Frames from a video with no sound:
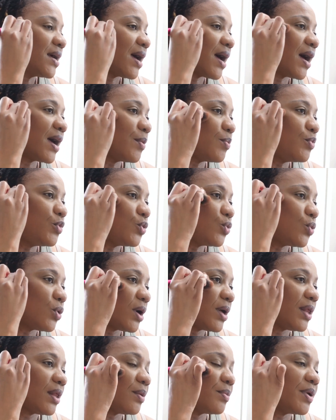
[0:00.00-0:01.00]
I do a
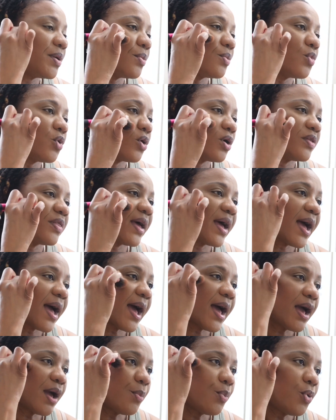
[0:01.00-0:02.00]
little bit more in the
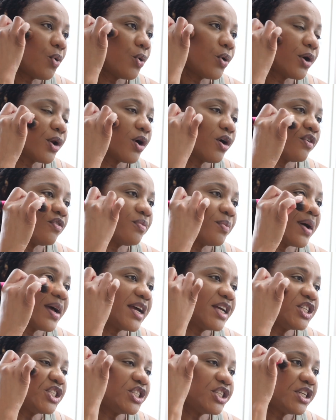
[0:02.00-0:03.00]
high point of
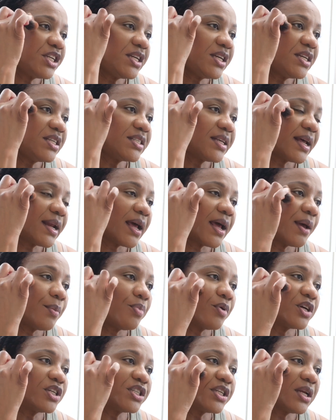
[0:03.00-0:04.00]
my cheeks and I
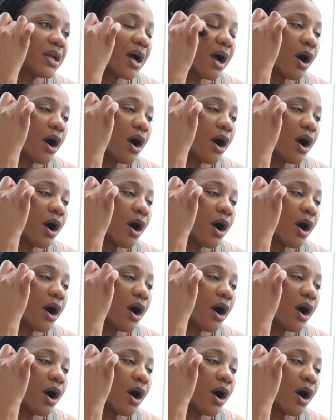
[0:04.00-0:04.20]
brush it